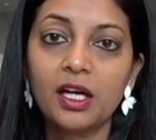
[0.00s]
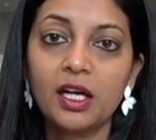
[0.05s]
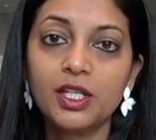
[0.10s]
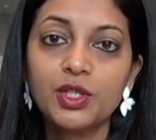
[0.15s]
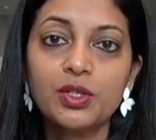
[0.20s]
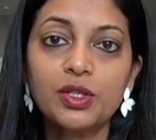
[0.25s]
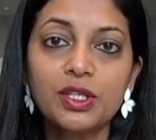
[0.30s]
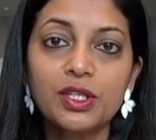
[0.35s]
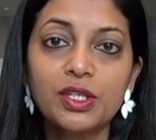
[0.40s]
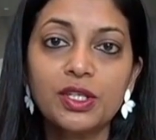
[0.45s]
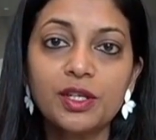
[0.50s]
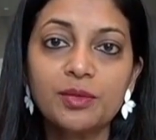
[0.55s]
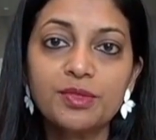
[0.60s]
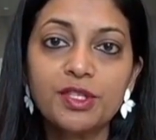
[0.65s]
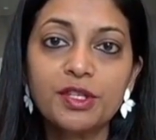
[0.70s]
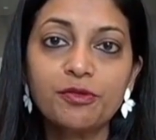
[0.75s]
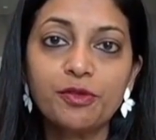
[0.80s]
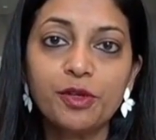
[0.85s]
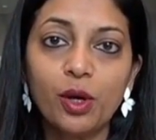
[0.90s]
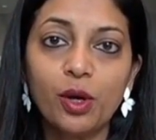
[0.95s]
In terms
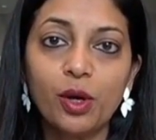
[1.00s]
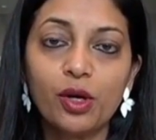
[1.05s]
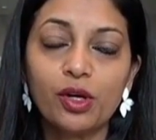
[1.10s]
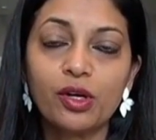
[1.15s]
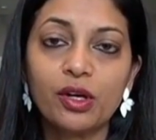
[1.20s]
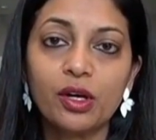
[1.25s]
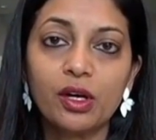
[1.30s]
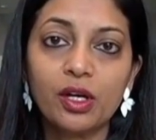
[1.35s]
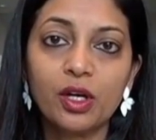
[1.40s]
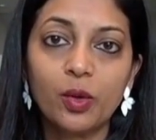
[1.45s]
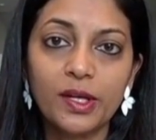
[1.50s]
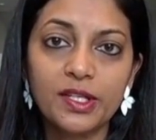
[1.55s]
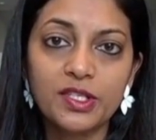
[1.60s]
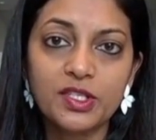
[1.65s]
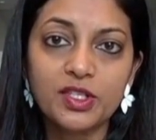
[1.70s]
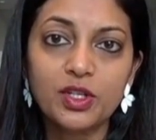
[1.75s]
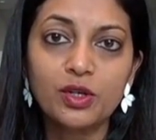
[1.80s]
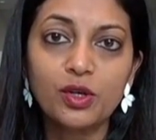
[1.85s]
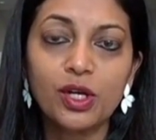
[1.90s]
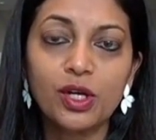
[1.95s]
of your
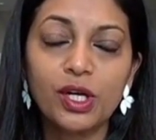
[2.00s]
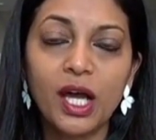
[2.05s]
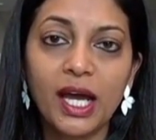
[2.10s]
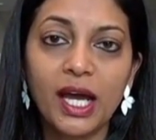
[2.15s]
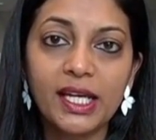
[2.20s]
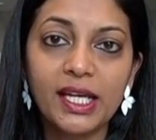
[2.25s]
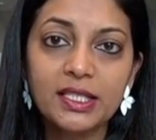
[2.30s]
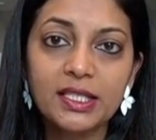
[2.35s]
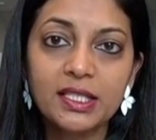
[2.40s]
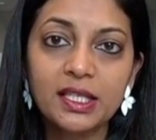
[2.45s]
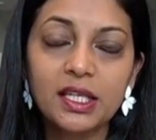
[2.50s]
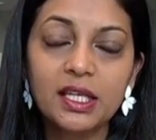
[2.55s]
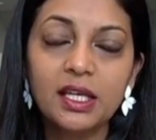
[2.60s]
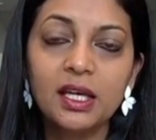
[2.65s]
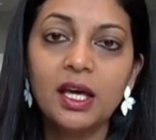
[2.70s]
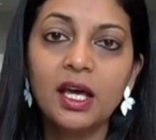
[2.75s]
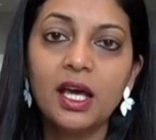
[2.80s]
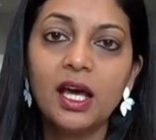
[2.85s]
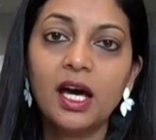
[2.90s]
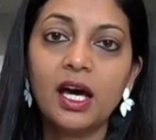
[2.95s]
question on IT,
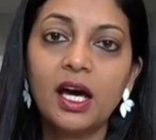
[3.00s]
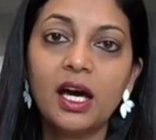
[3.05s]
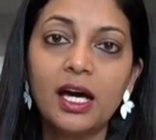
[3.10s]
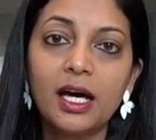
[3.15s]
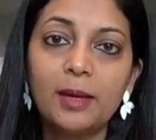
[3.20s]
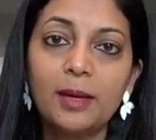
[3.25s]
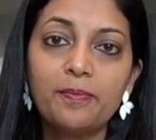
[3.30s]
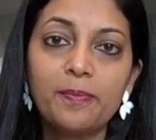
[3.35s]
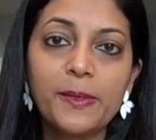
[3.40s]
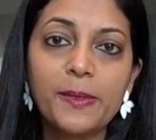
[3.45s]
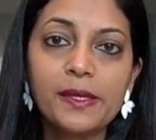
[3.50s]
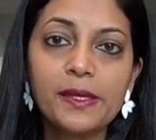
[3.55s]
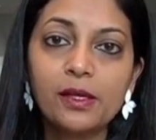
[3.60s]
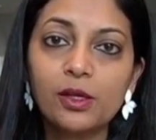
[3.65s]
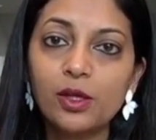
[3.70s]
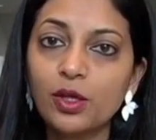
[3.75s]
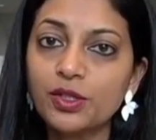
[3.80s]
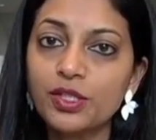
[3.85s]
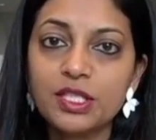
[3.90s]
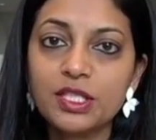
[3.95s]

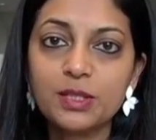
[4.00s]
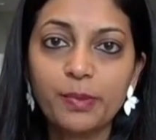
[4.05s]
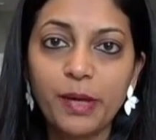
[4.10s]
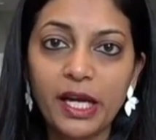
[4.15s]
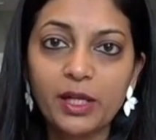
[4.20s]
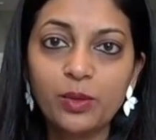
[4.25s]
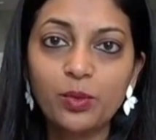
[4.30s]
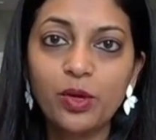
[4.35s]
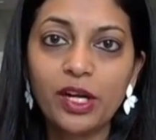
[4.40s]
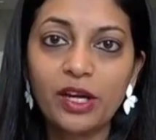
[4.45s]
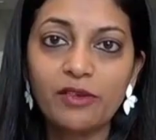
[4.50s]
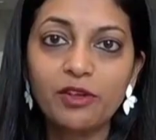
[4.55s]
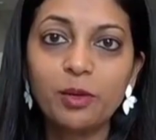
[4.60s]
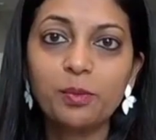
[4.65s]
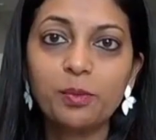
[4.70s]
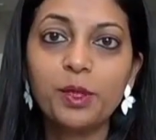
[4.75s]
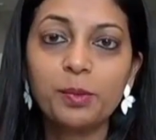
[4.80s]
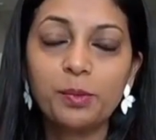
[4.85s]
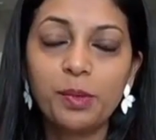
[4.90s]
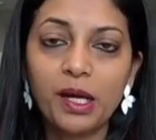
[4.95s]
despite whatever
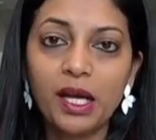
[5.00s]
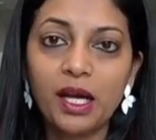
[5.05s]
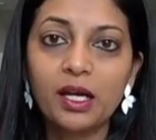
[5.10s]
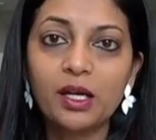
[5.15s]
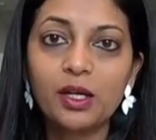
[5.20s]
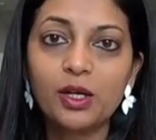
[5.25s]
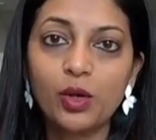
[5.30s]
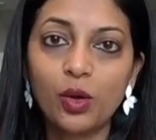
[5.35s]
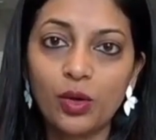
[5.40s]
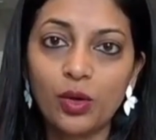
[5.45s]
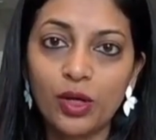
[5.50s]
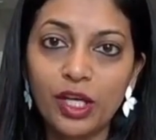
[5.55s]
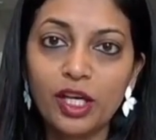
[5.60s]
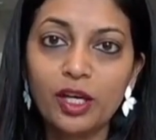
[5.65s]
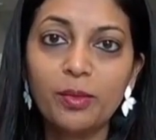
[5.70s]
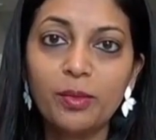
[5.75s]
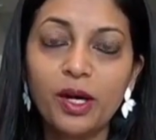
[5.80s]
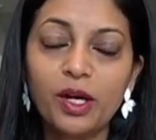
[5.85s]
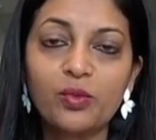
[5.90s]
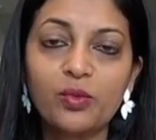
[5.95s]
people are talking
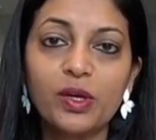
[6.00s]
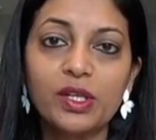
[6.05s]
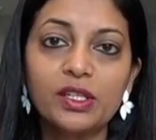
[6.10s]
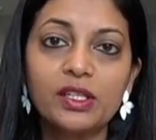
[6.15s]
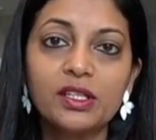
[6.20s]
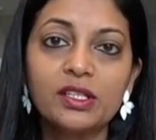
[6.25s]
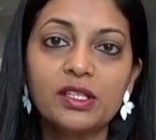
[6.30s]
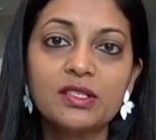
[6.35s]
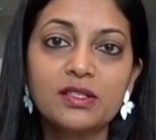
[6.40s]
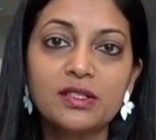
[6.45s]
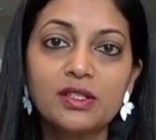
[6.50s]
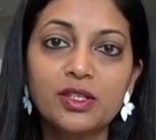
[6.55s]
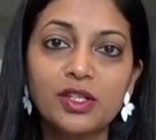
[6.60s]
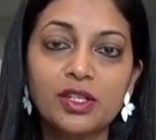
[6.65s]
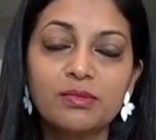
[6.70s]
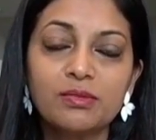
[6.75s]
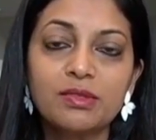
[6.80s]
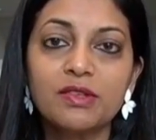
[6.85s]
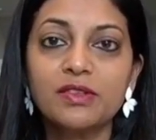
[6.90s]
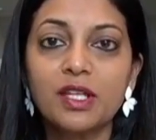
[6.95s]
about, whether it is in
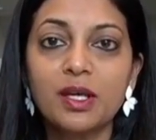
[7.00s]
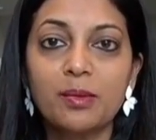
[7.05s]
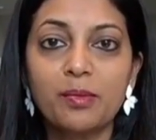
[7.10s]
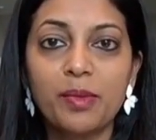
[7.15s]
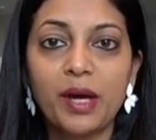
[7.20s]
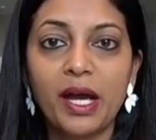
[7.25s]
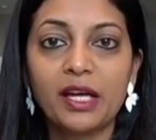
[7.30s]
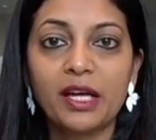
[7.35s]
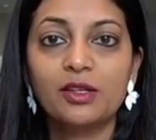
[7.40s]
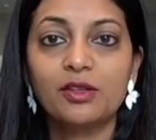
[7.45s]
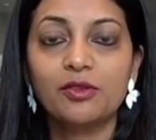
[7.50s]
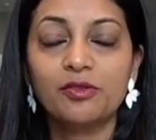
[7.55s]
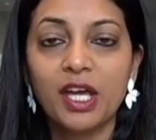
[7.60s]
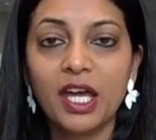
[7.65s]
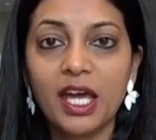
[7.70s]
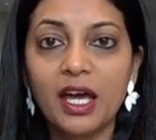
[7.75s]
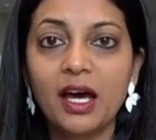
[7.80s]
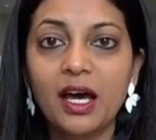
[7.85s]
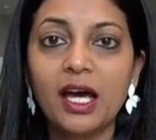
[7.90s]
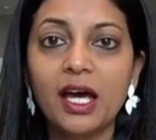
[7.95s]
terms of the impact of
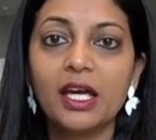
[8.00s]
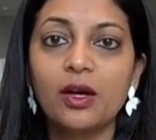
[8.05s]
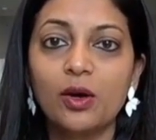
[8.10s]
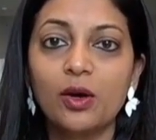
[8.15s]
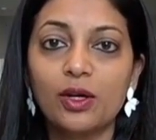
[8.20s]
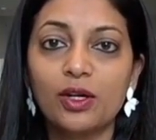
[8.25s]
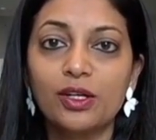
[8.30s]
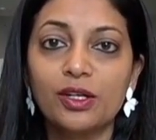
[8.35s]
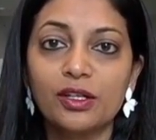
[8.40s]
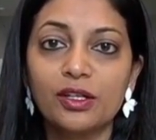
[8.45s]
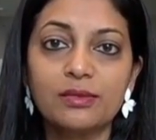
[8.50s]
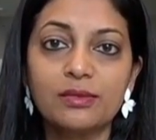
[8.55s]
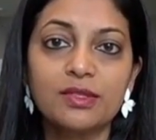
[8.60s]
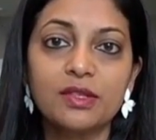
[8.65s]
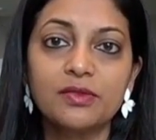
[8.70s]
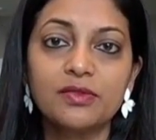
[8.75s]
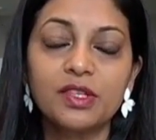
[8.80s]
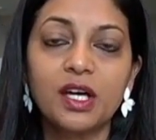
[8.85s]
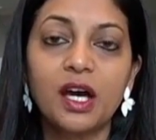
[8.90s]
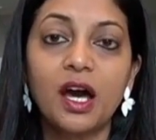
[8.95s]
AI or in terms
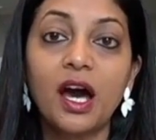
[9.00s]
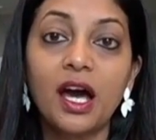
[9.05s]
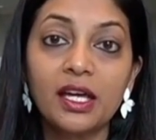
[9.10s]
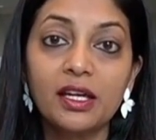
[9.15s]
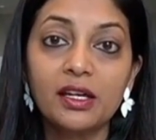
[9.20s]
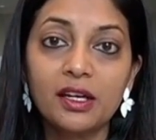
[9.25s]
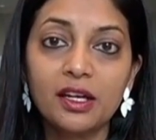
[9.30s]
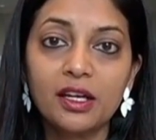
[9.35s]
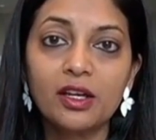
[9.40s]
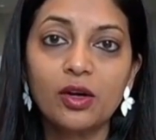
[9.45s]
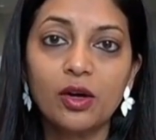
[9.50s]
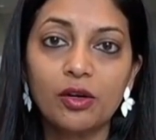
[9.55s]
of the hiring of